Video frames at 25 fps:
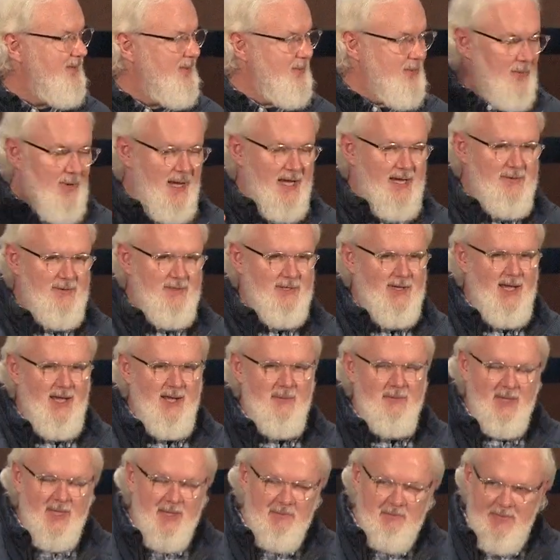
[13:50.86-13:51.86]
and the waves
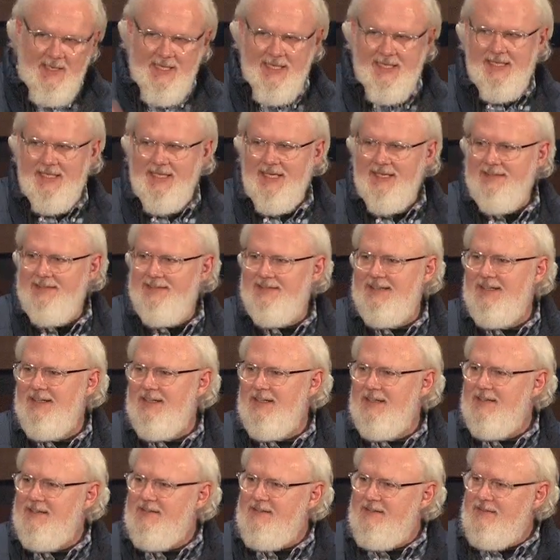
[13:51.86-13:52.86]
come and they beat against it
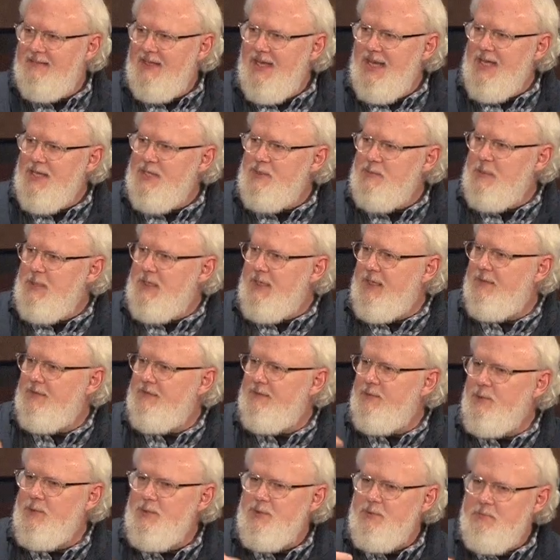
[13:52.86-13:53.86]
and it stands because
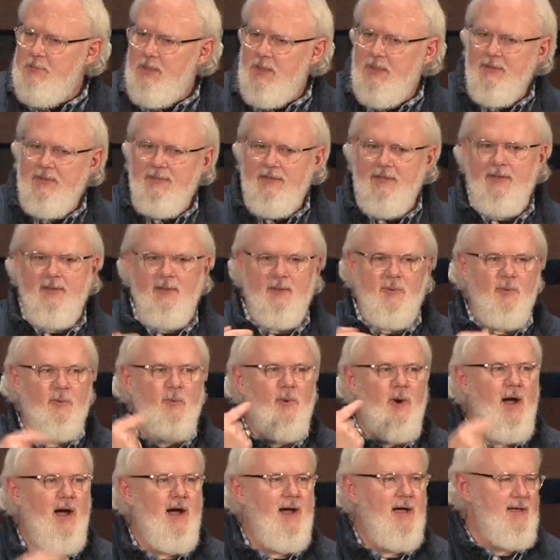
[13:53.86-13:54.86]
it was built on the
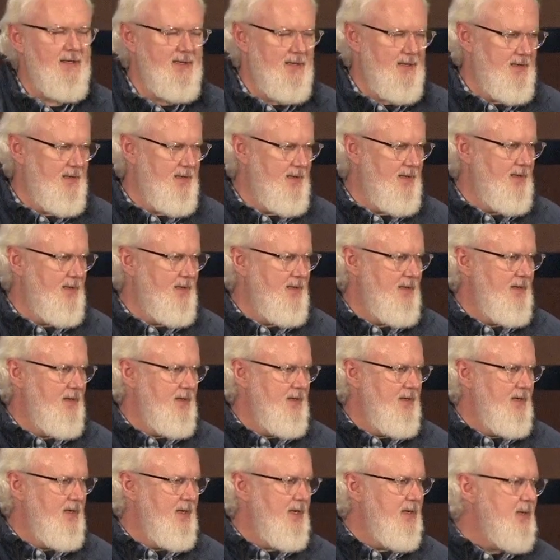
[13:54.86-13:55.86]
rock.
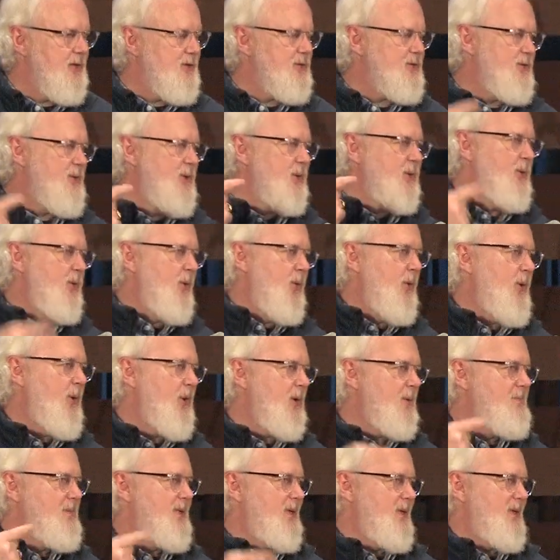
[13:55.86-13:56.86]
Unless the
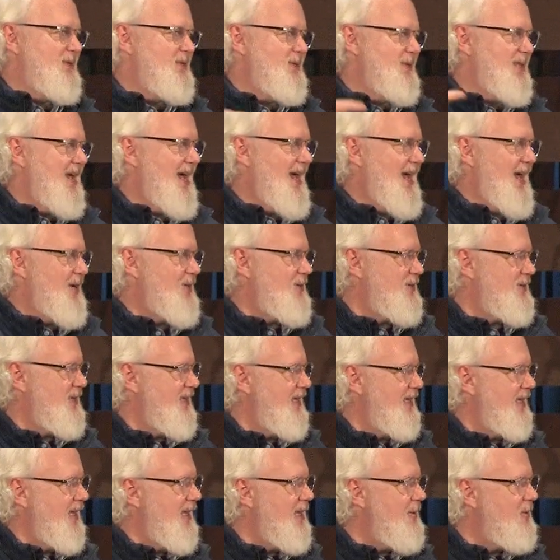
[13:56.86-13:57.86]
Lord builds the house, they
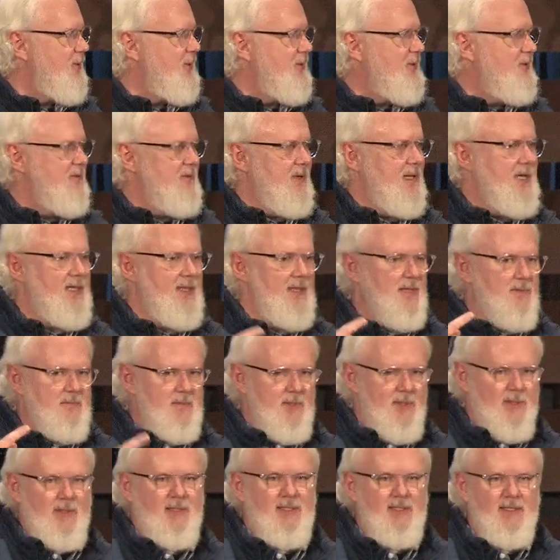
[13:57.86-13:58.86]
labor in vain that
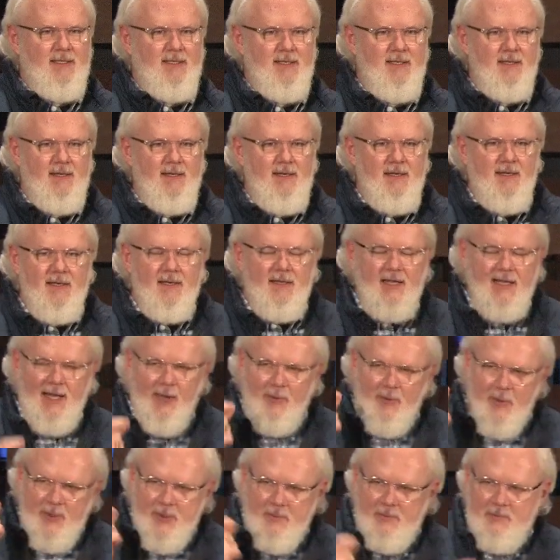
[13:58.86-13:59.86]
build it. Like, I
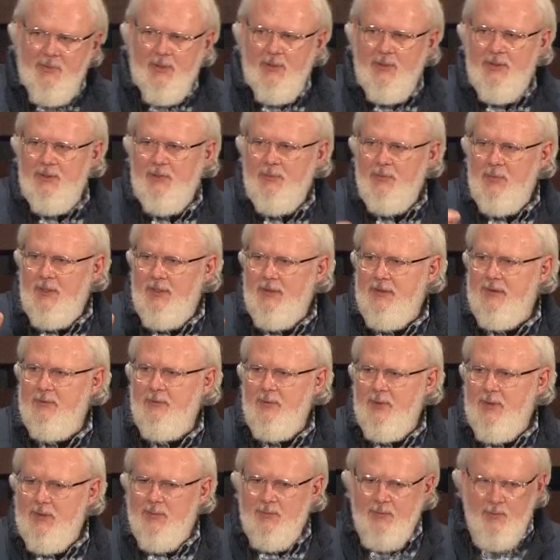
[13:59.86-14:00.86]
want to build it
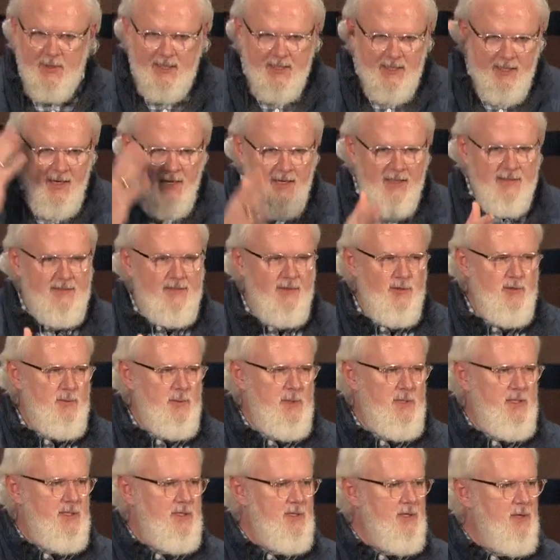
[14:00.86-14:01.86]
with what God tells
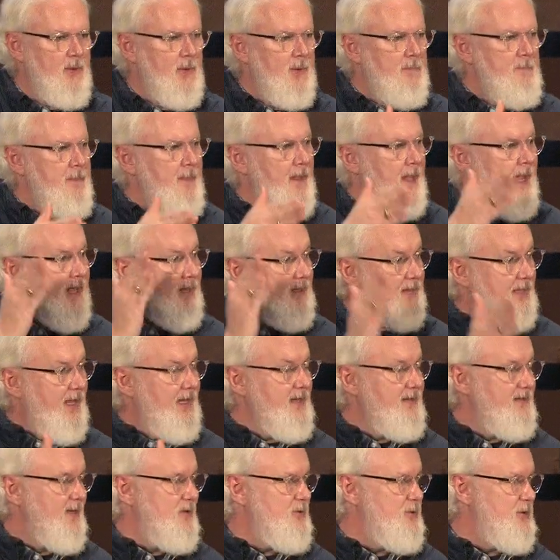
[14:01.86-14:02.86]
me to do. And a lot
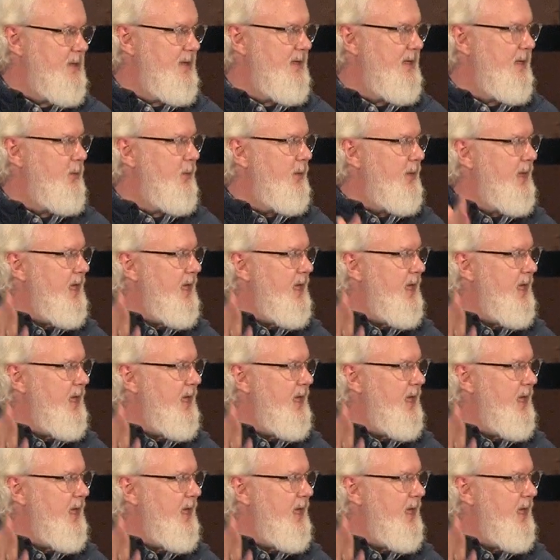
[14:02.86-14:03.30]
of times we think, well,